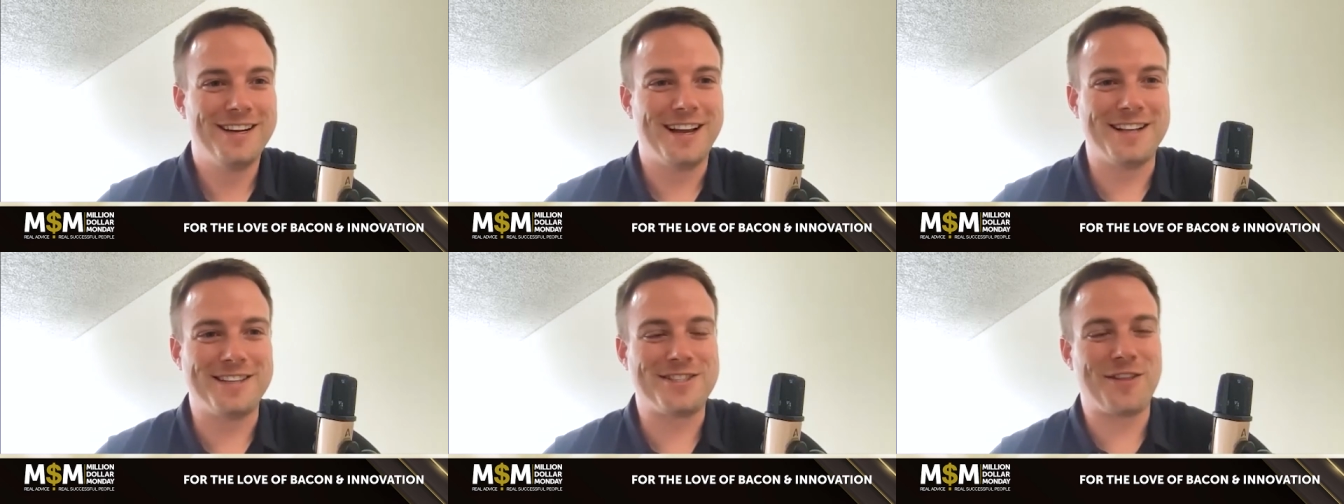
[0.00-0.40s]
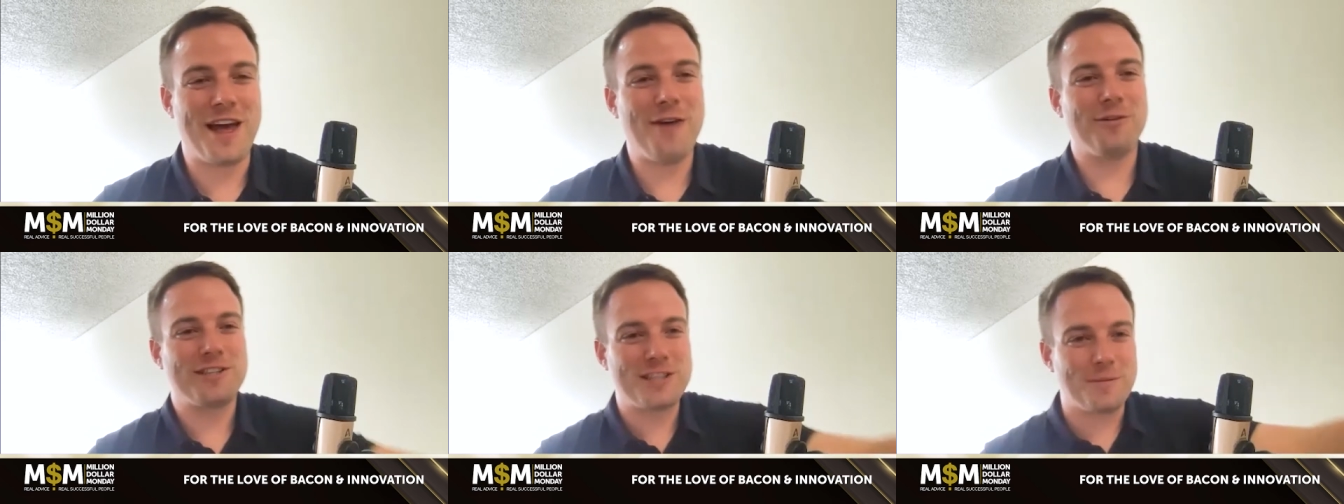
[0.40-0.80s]
And so
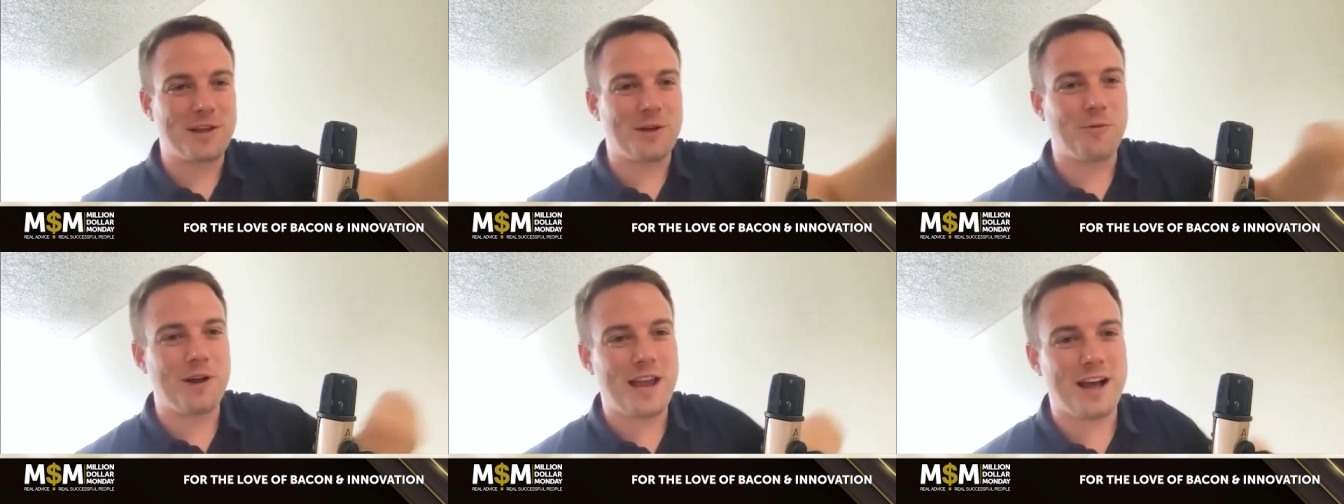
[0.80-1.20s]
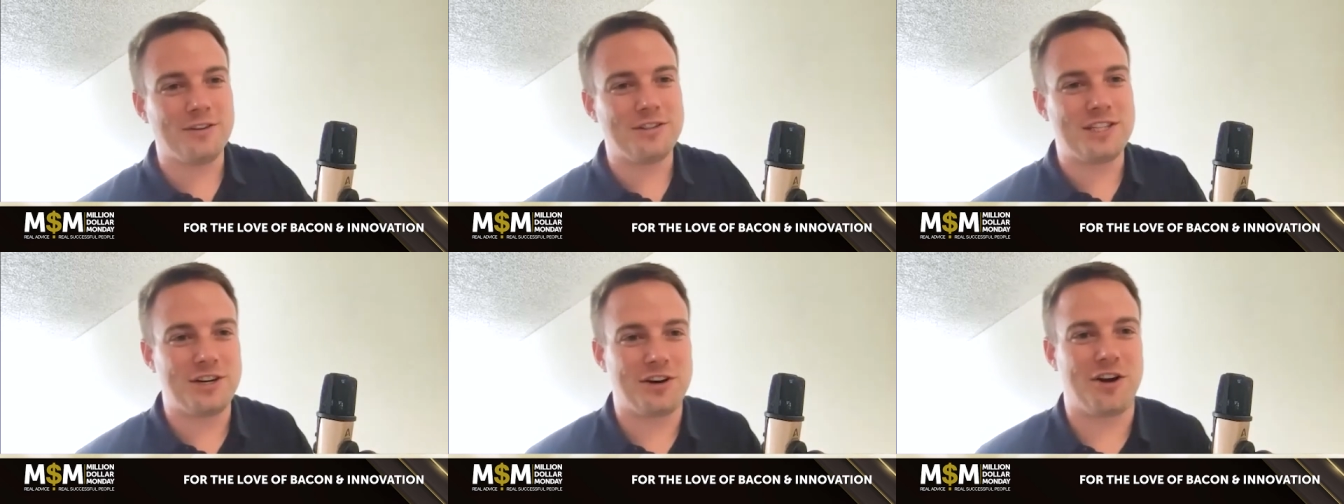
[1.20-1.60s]
that was something we
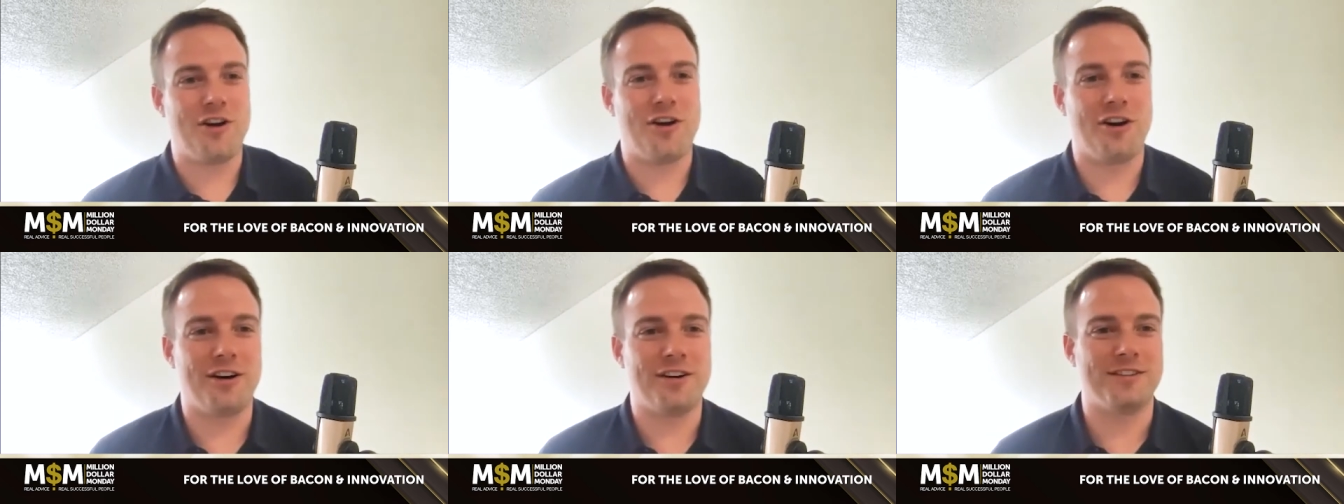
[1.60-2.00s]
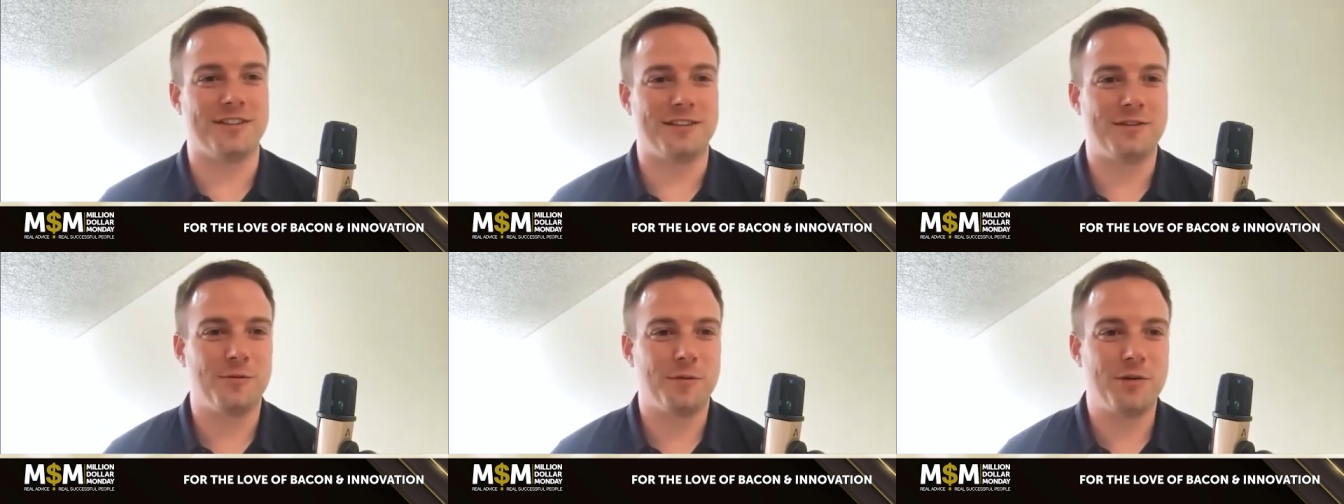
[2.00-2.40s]
held dear to heart.
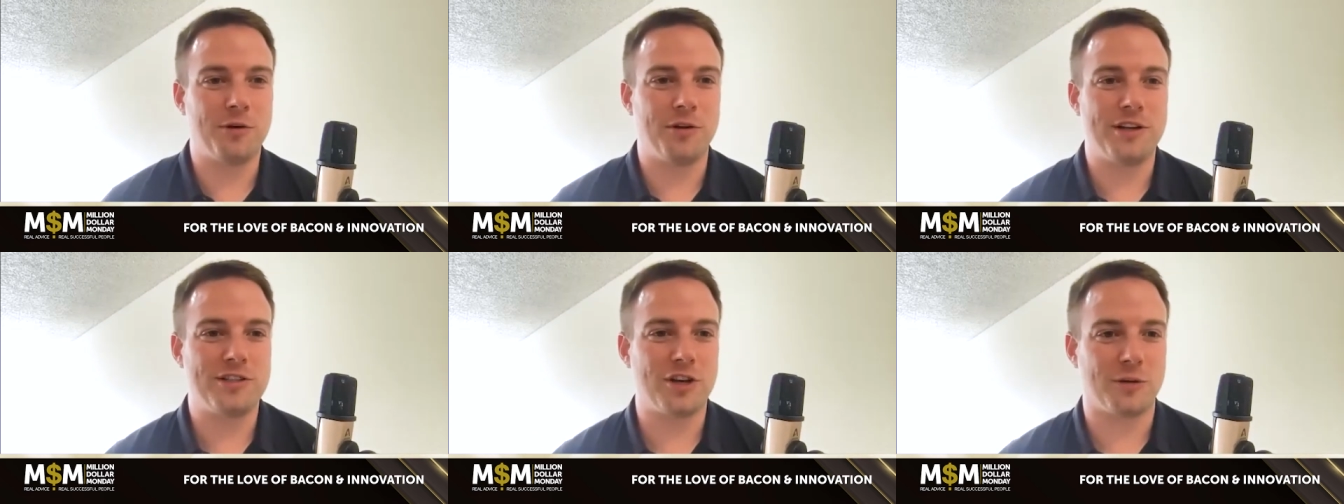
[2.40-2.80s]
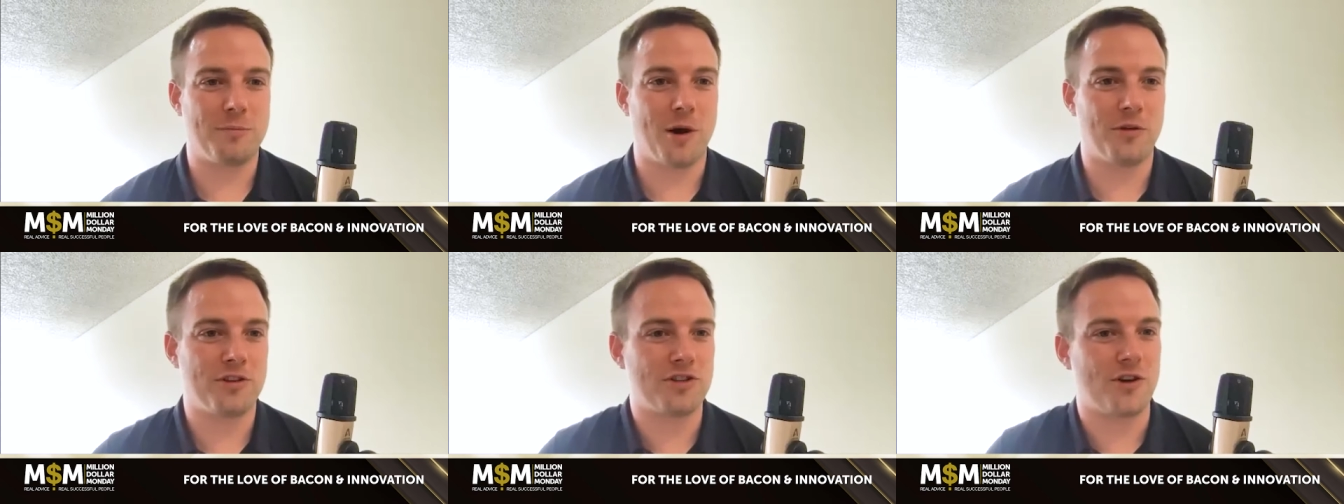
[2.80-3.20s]
And we really took
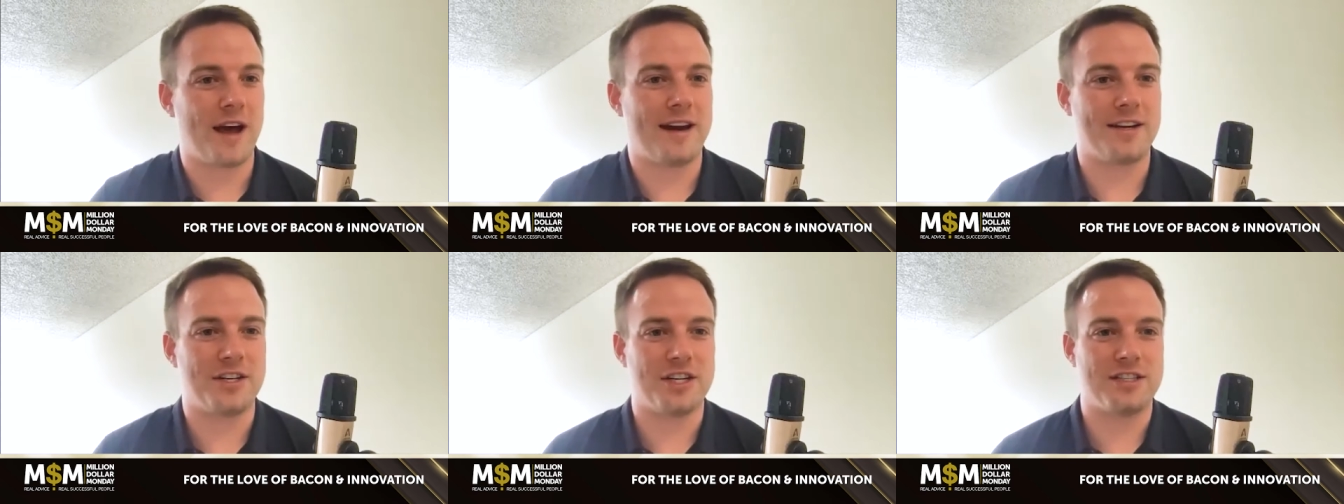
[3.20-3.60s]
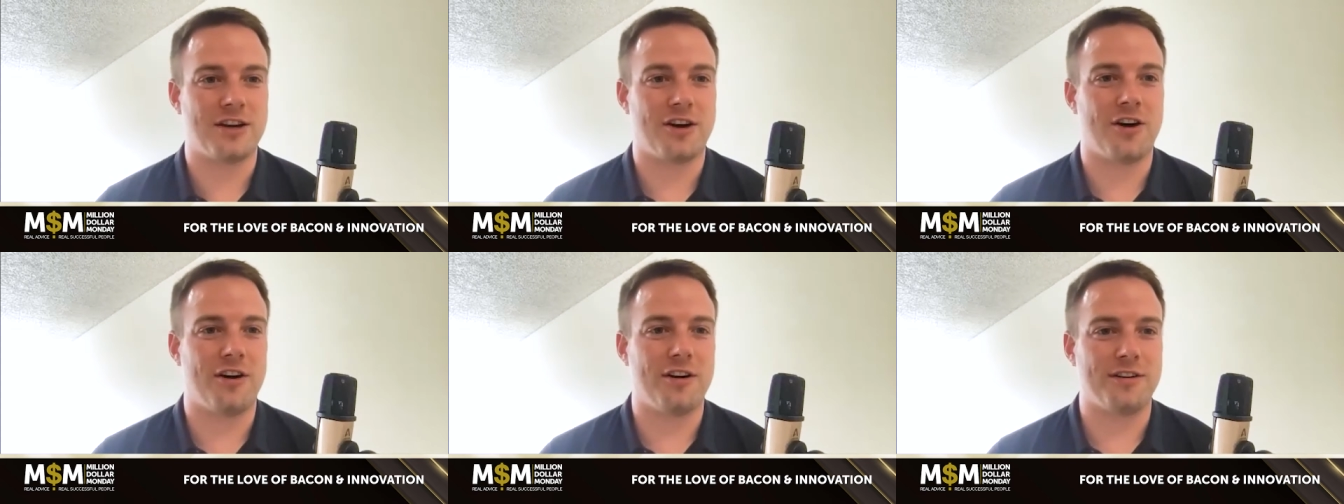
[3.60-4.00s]
both strategies
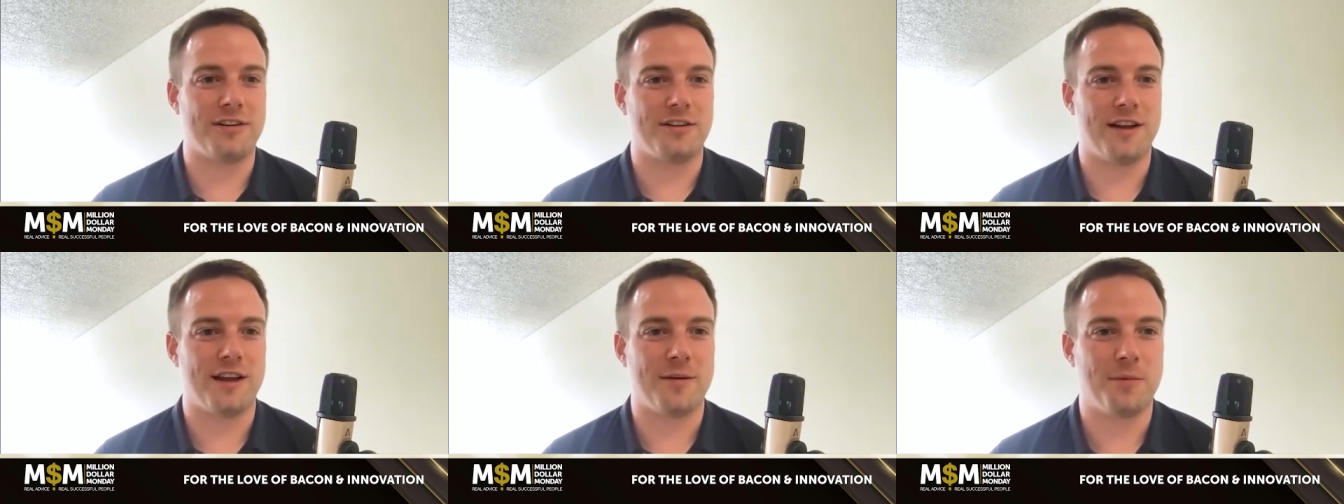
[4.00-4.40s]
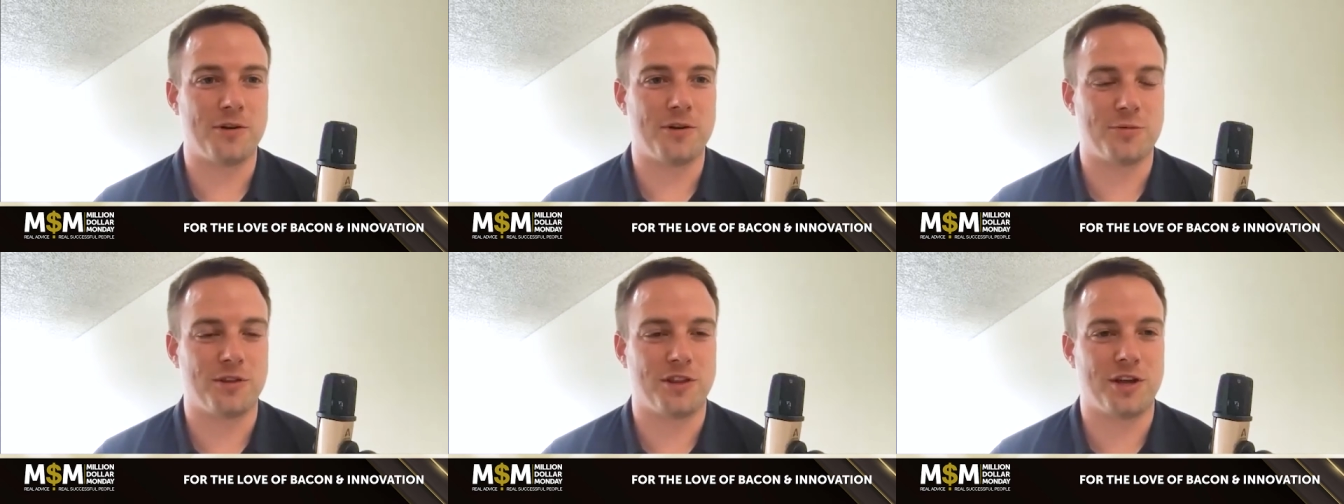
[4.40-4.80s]
to heart and, and
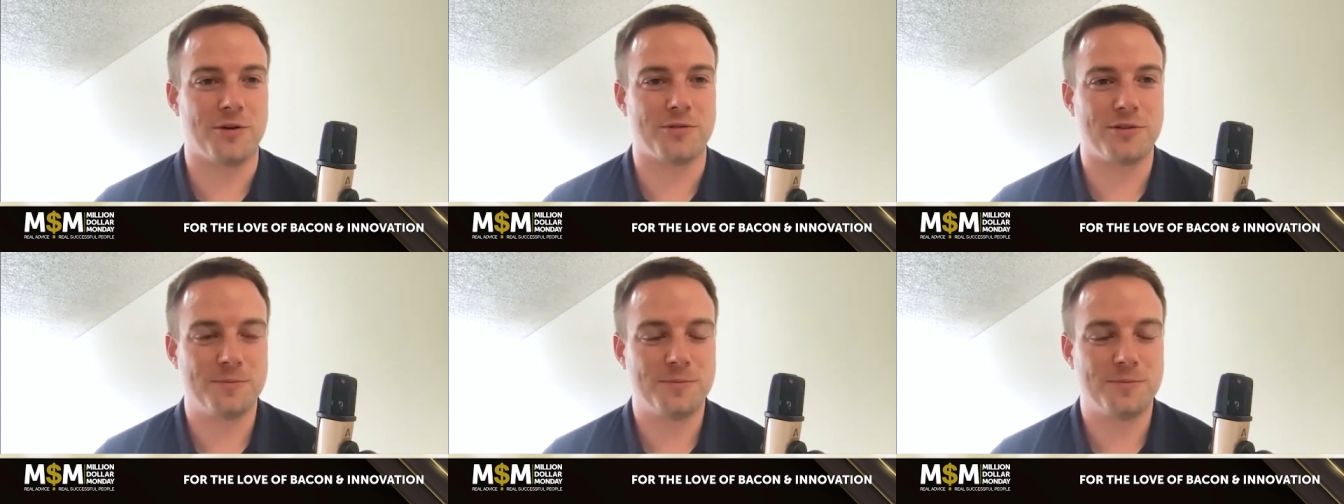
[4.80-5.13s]
pushed with those.